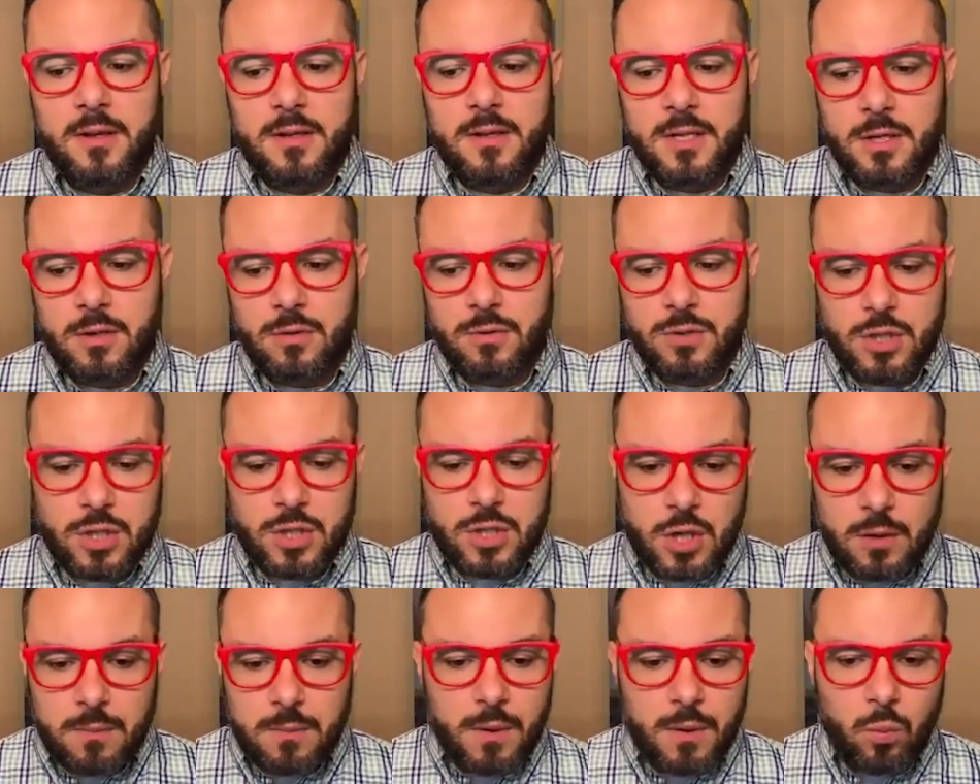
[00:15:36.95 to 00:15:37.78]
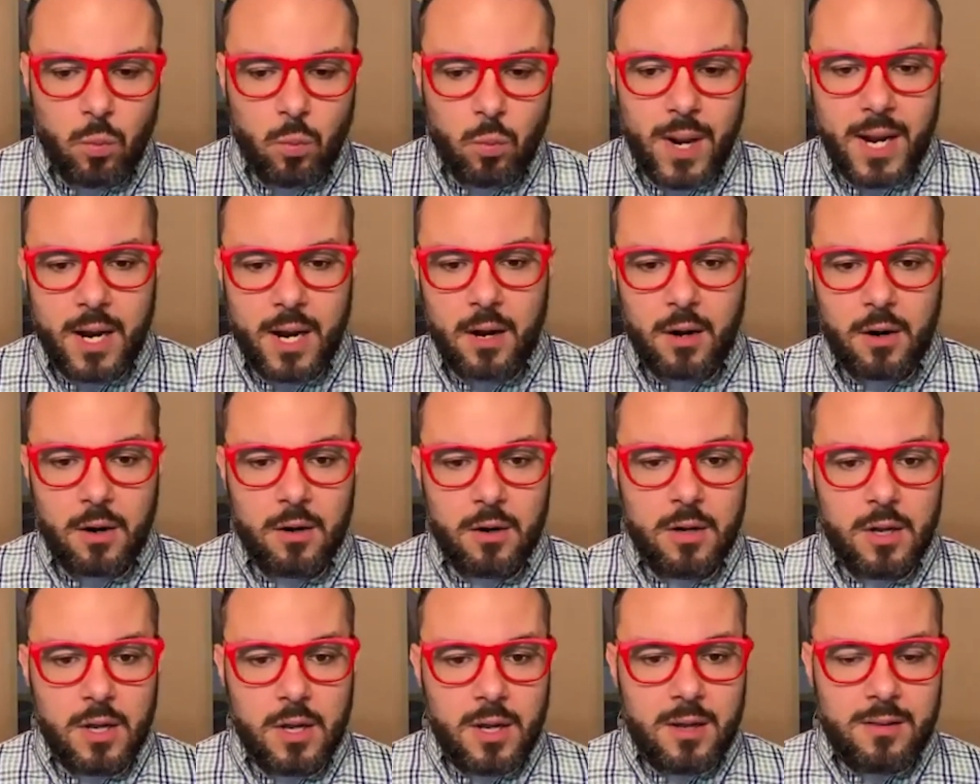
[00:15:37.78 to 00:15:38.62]
you know, determine
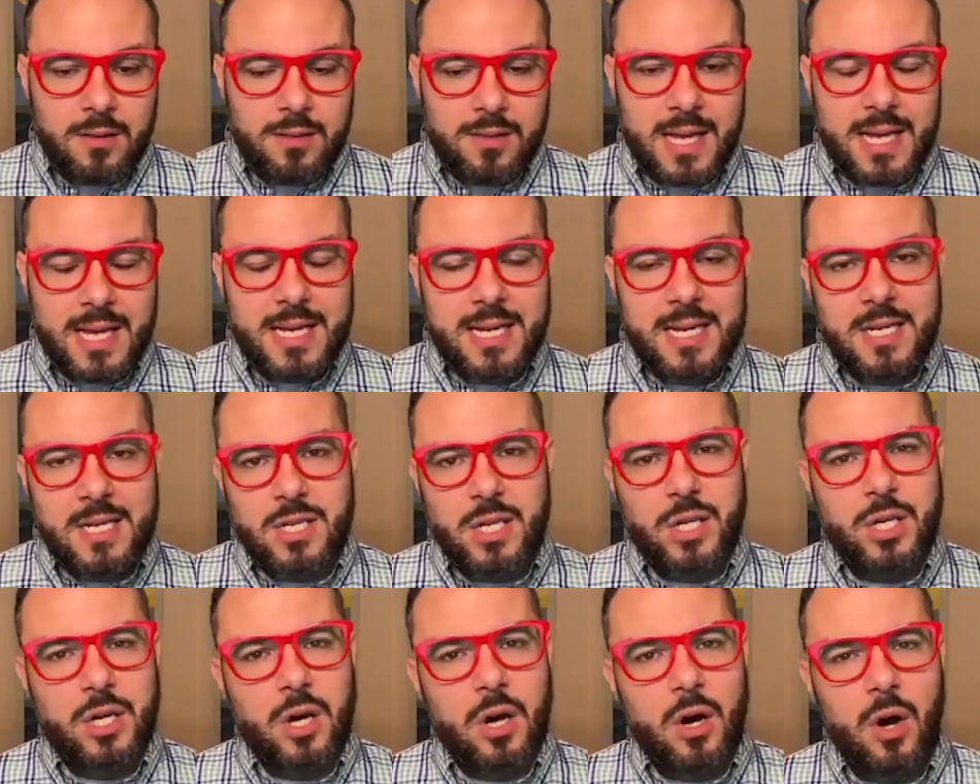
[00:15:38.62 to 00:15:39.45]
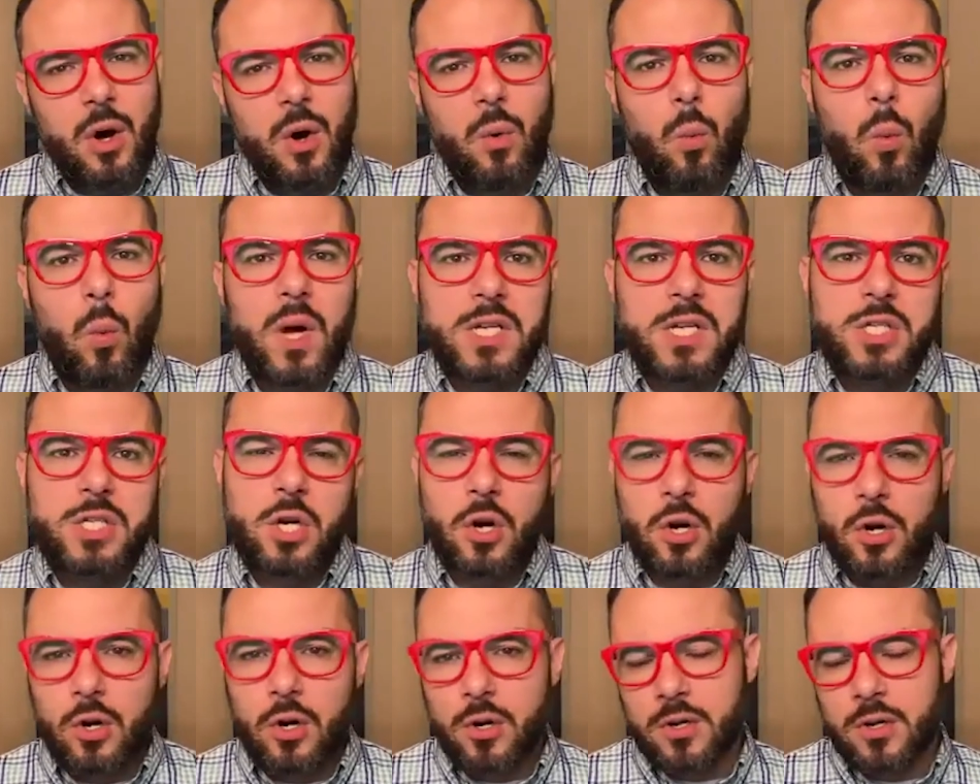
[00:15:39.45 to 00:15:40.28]
where they need to go, what
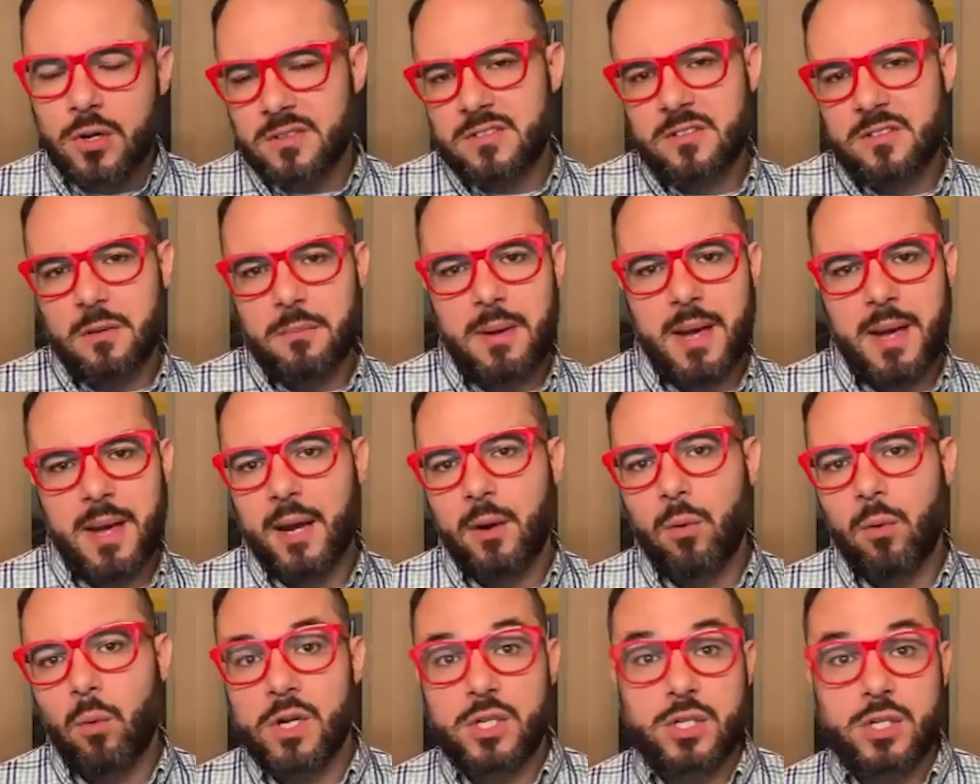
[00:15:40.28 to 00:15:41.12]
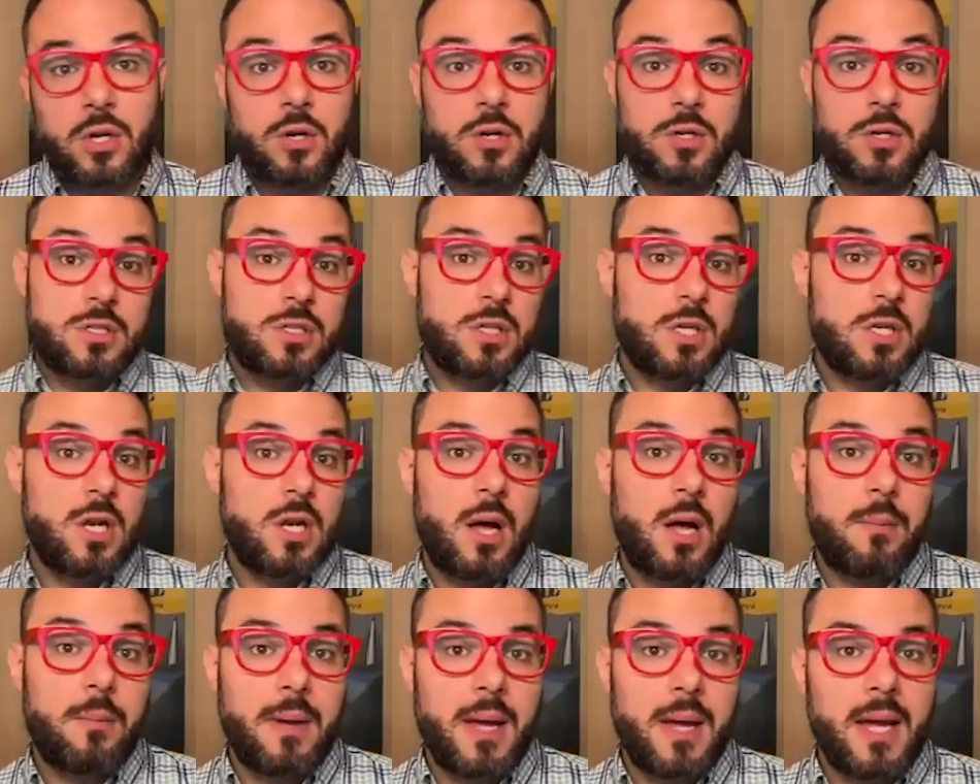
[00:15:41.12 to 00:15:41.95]
turns to make, what turns yeah. to
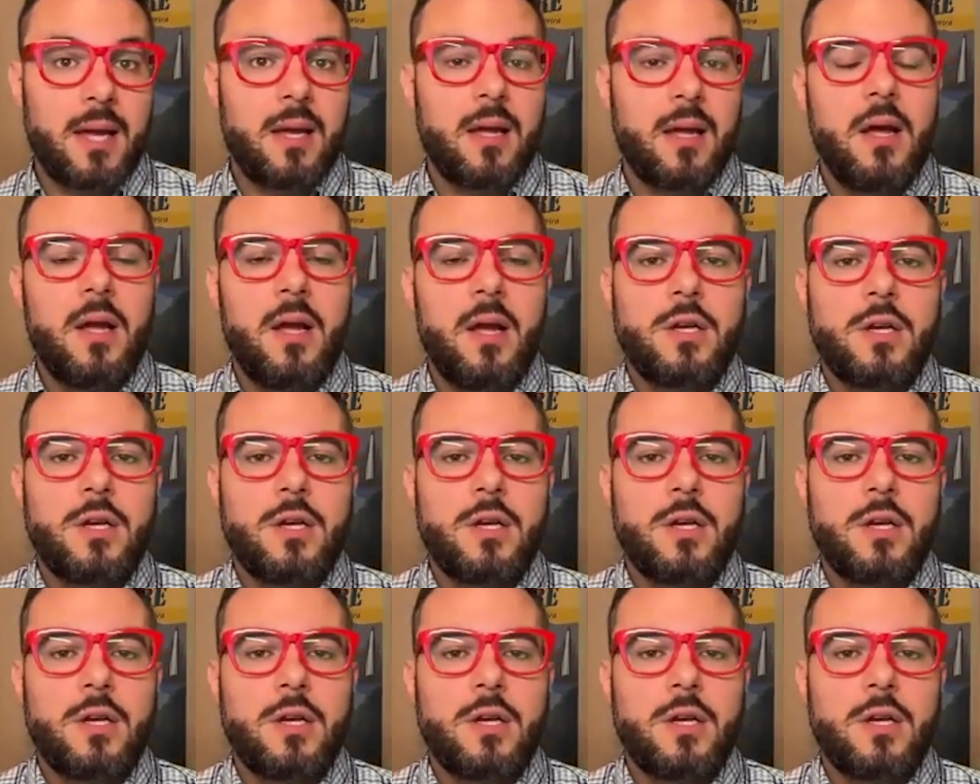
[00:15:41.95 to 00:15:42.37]
not make.